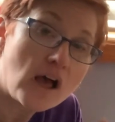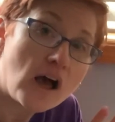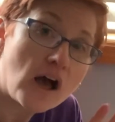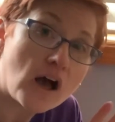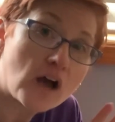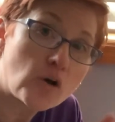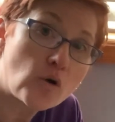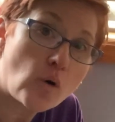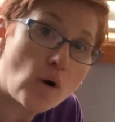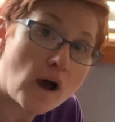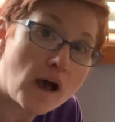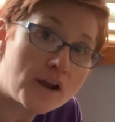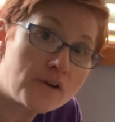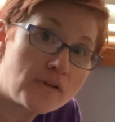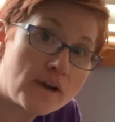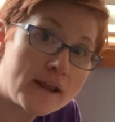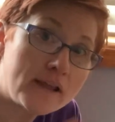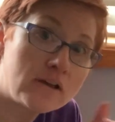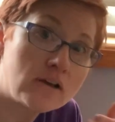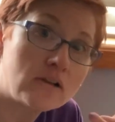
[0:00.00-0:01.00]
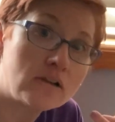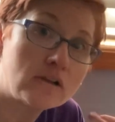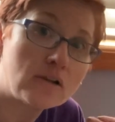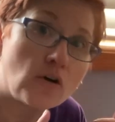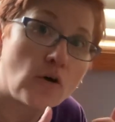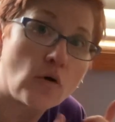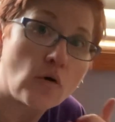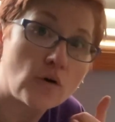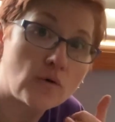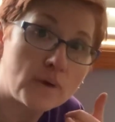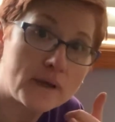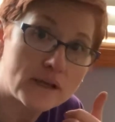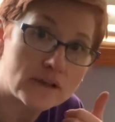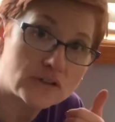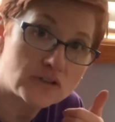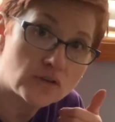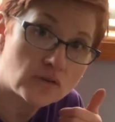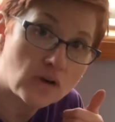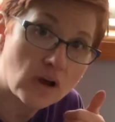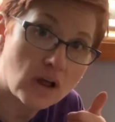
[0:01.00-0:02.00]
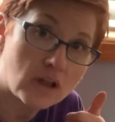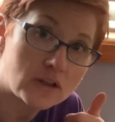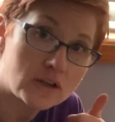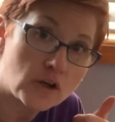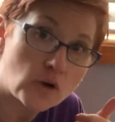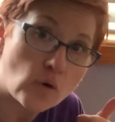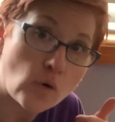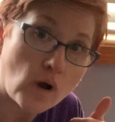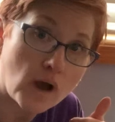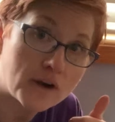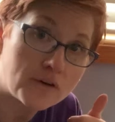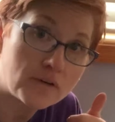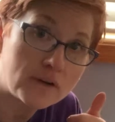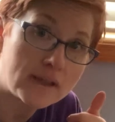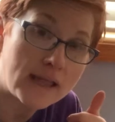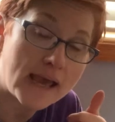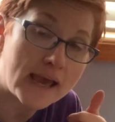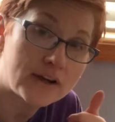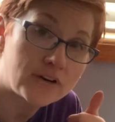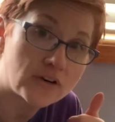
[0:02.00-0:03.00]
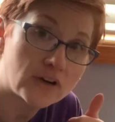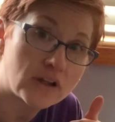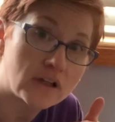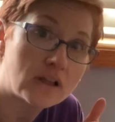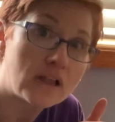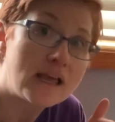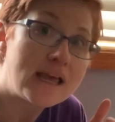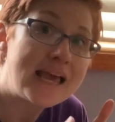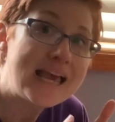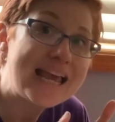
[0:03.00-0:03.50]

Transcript: A quadrangle, or we also call it a quadrilateral,